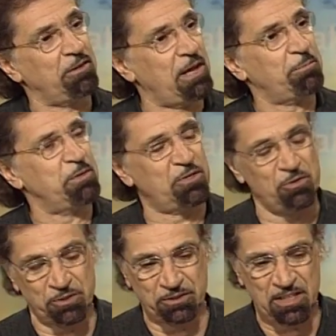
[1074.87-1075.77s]
of that
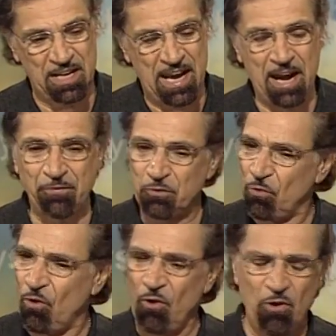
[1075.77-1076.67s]
because after
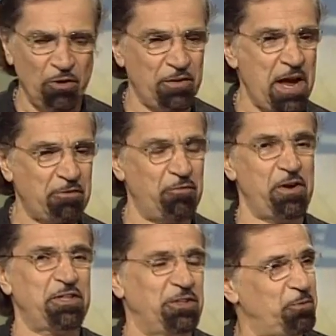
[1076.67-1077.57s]
all of the
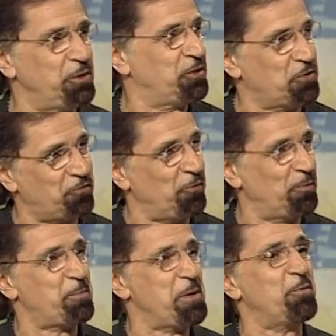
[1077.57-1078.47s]
aggravation that we took from
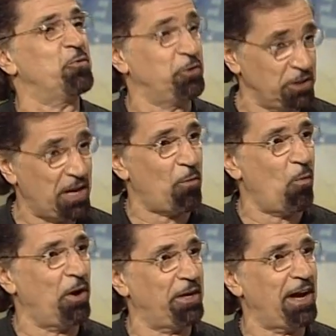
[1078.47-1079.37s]
the people who did not
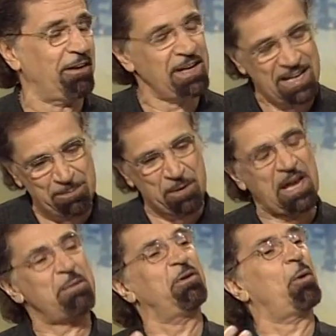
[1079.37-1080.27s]
want it out, it
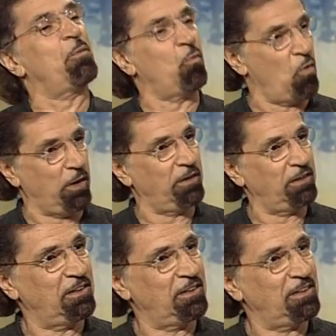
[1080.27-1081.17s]
became #1
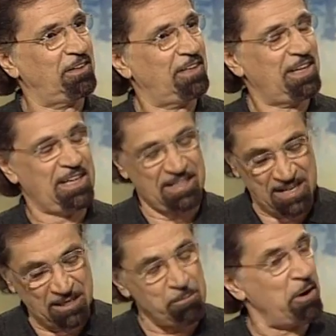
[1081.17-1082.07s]
yeah.
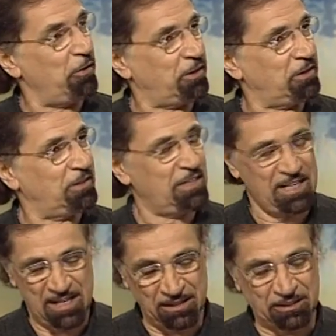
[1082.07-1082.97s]
in America,
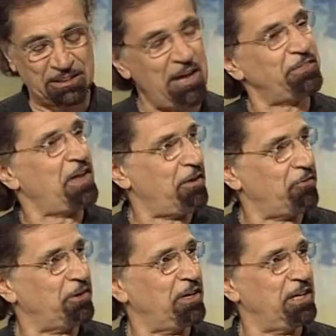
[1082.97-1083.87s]
in South
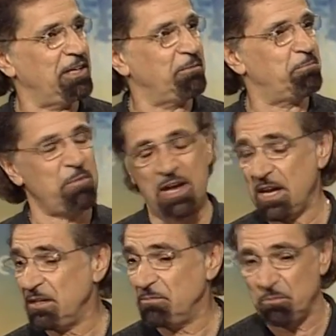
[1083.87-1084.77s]
Africa, in
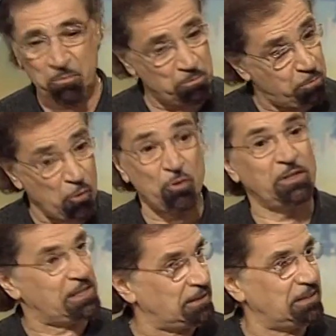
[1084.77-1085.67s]

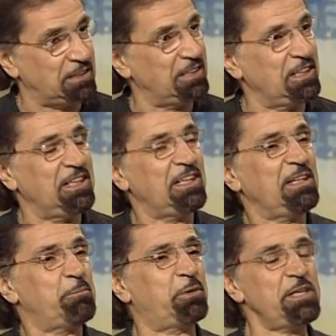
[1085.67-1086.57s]
Berlin,
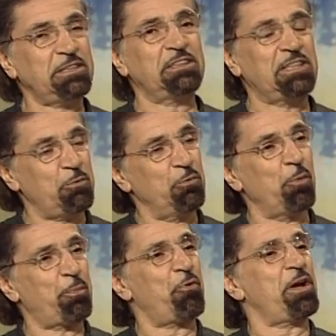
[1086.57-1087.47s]
places that were
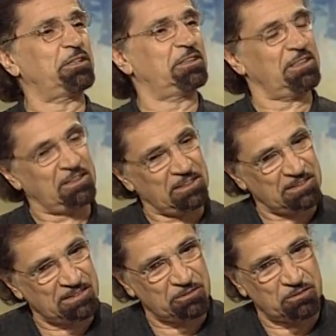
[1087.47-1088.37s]
oppressed.
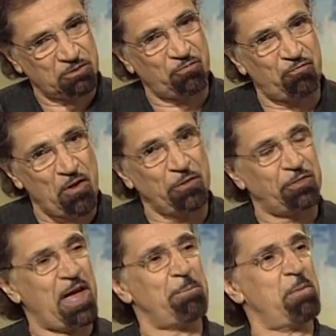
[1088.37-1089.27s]
Felt
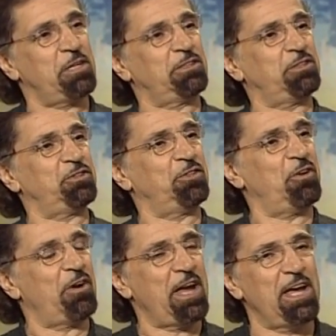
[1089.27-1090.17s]
that message, you
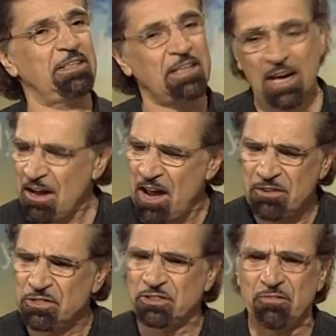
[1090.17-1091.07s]
know, and I
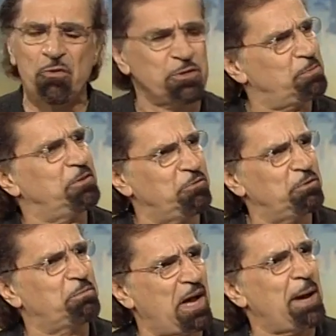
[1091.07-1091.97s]
just have always been
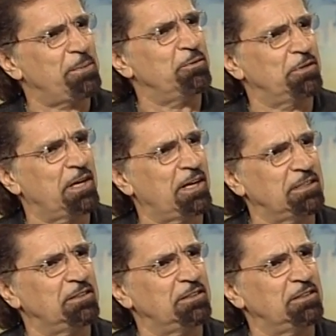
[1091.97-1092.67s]
real happy with that. You